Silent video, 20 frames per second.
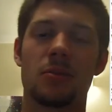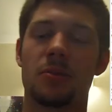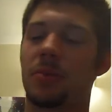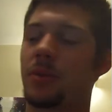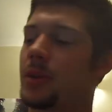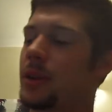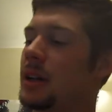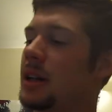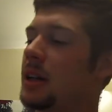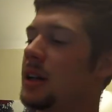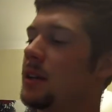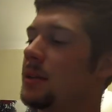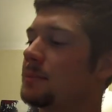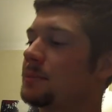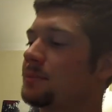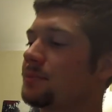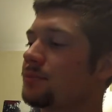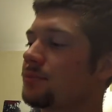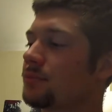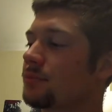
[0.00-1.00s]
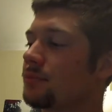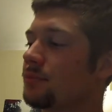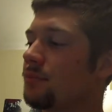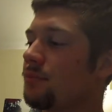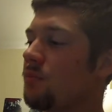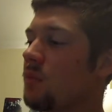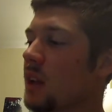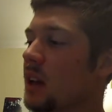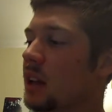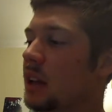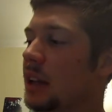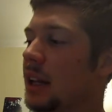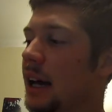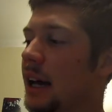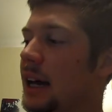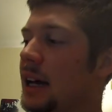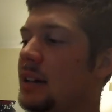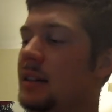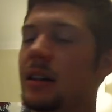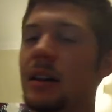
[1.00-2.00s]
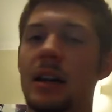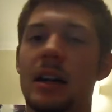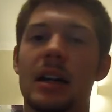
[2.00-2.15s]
pretty light.